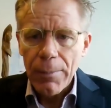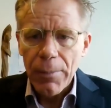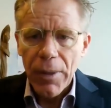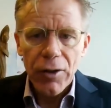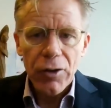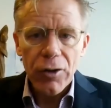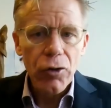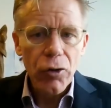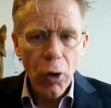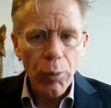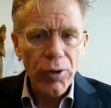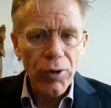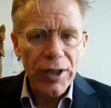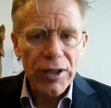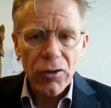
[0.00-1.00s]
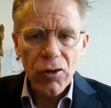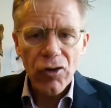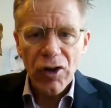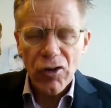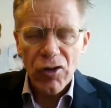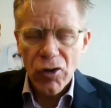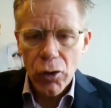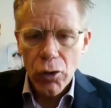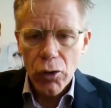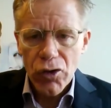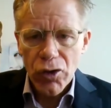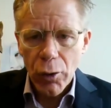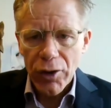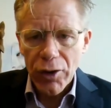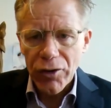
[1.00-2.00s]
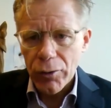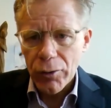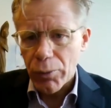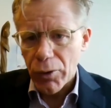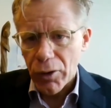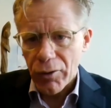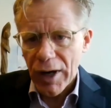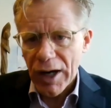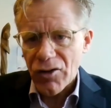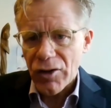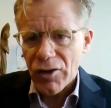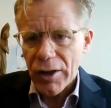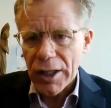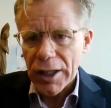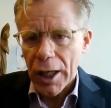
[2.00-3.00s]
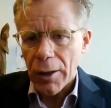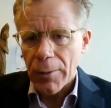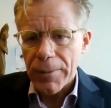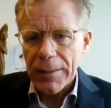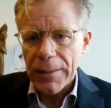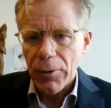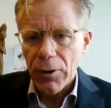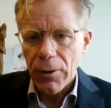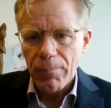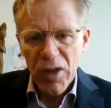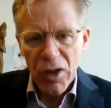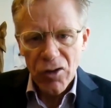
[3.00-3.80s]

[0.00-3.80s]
but no predictors as to who's going to progress in the young people.